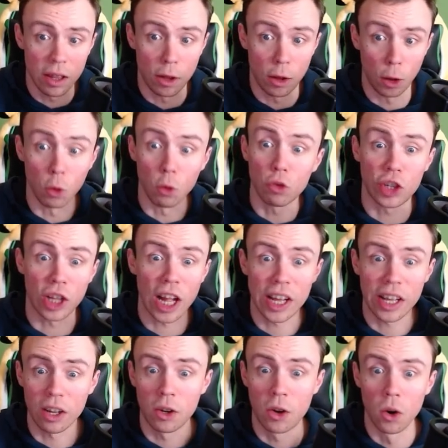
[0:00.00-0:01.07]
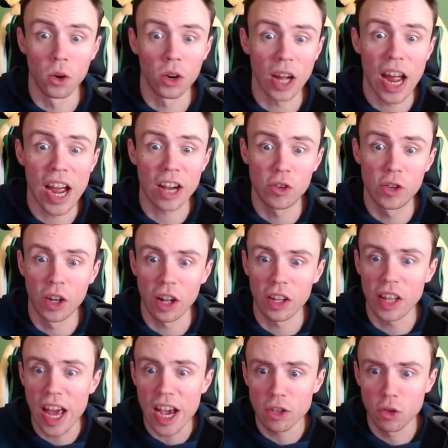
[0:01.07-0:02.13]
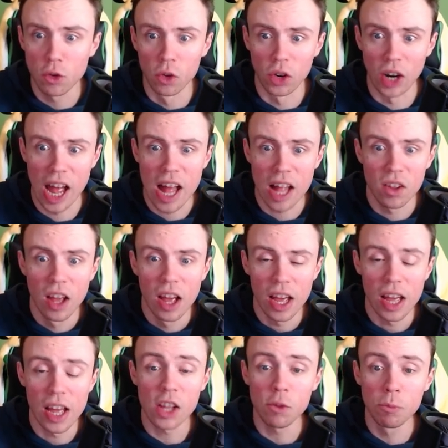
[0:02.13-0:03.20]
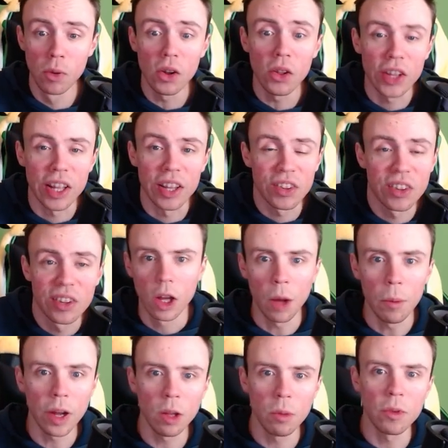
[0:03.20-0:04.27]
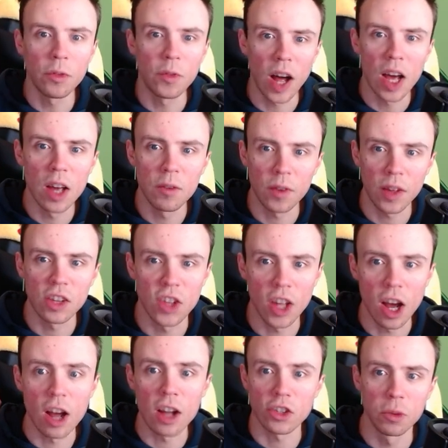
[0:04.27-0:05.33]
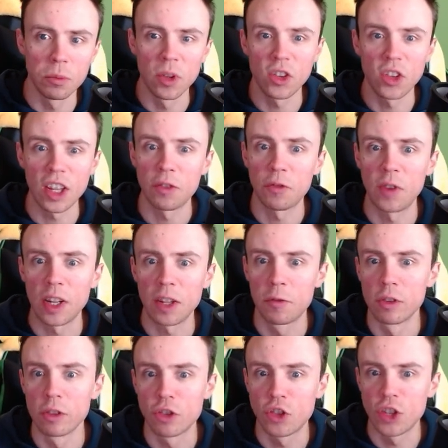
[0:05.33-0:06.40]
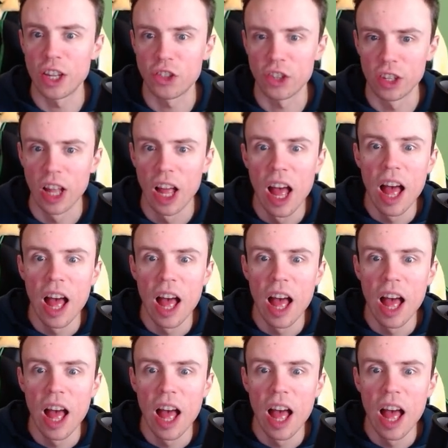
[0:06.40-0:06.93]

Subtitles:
looks like a girl actually got an X to her head. It's brilliant. Coming in number 5 is the awesomeness that is Freddy vs. Jason.